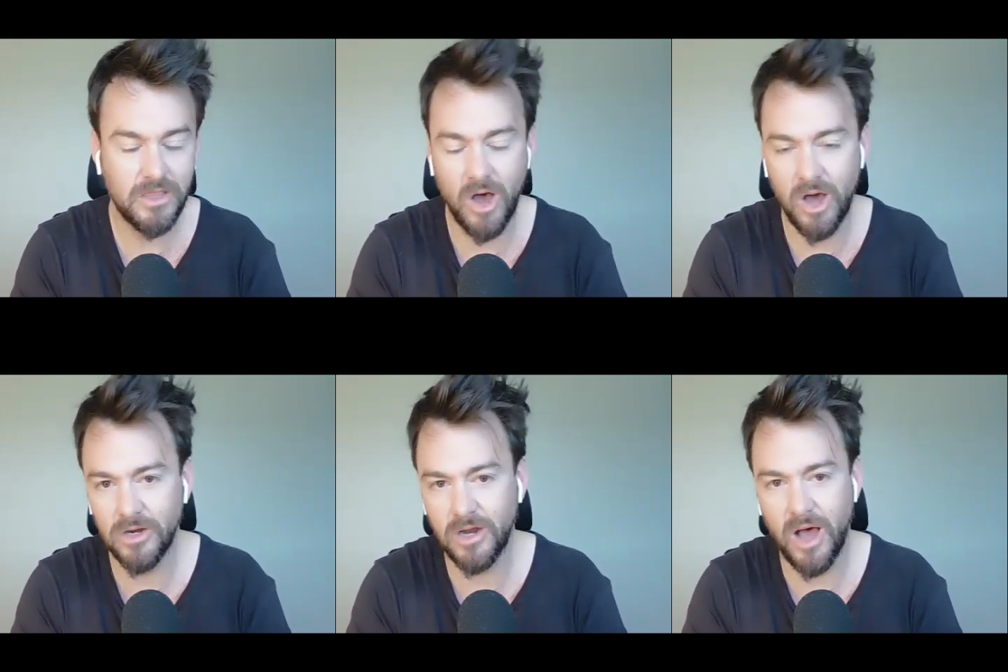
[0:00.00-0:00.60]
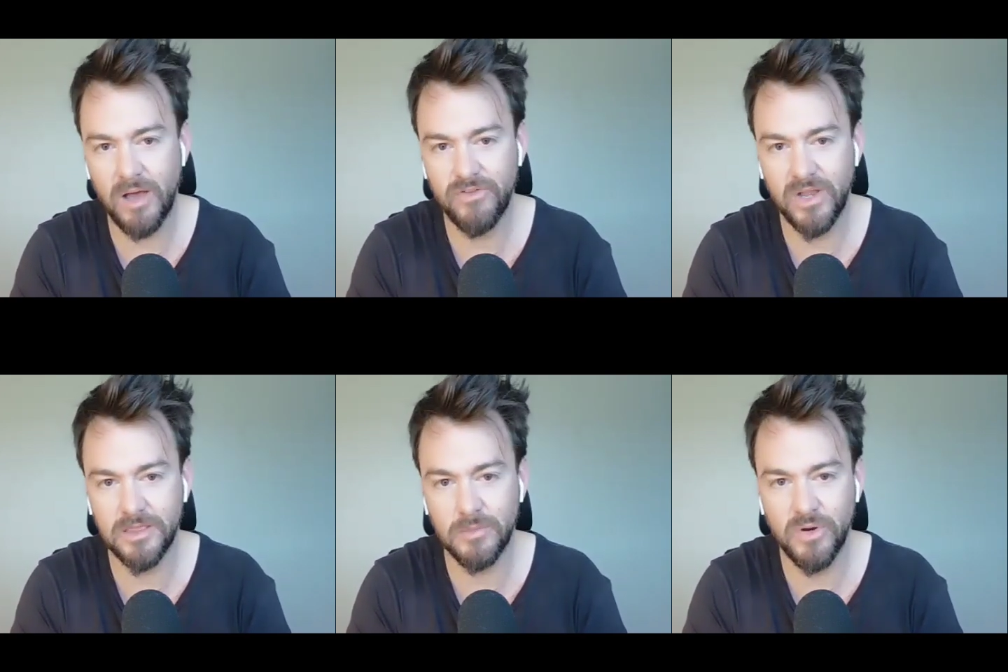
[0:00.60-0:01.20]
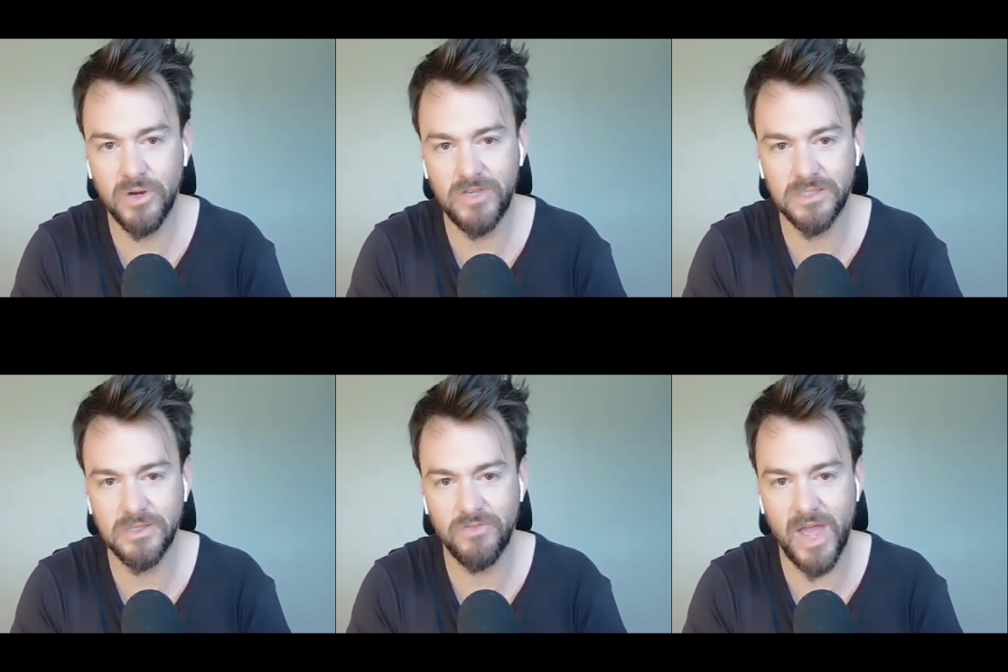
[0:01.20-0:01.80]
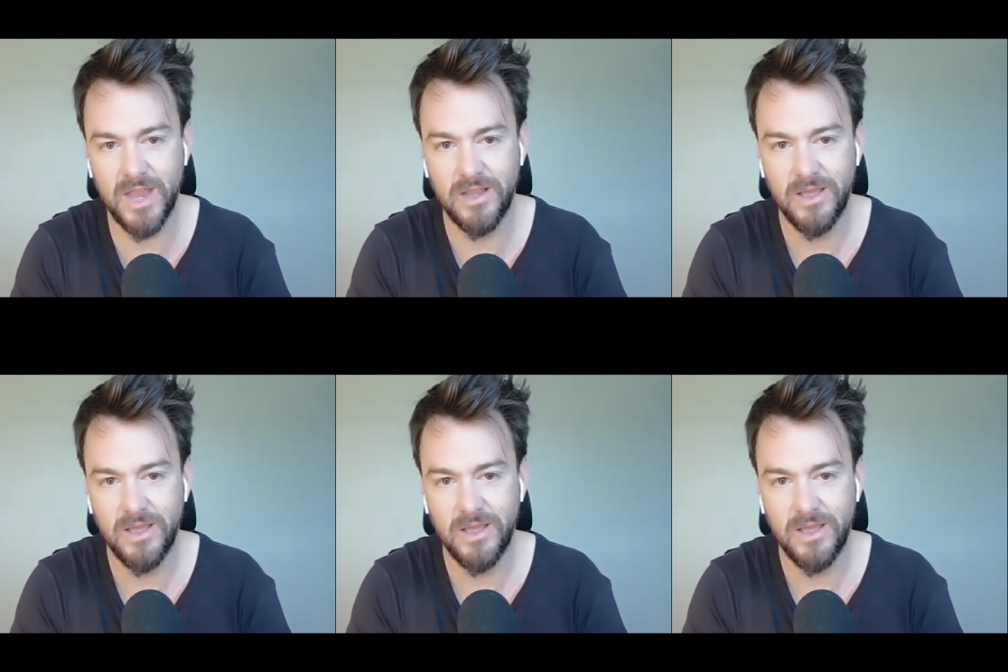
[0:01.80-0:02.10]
Connor Coffin at the previous event,